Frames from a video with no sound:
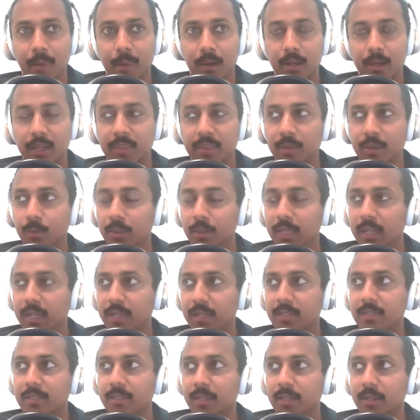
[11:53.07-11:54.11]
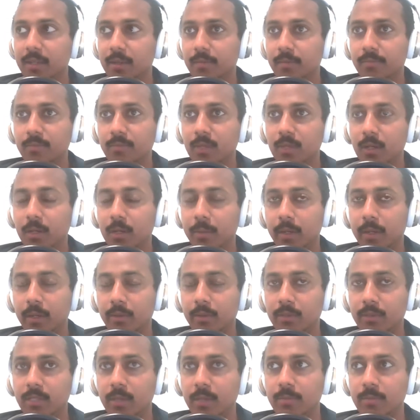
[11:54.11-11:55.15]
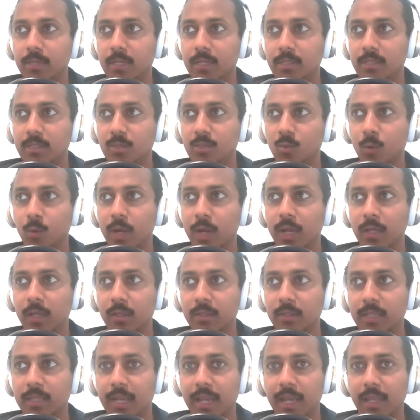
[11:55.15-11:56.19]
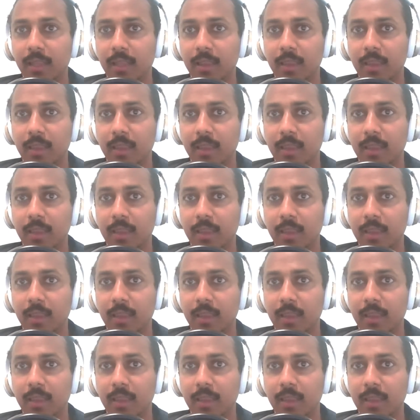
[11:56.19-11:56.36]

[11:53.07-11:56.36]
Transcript: i think will let us uh, talk about other subjects as well that i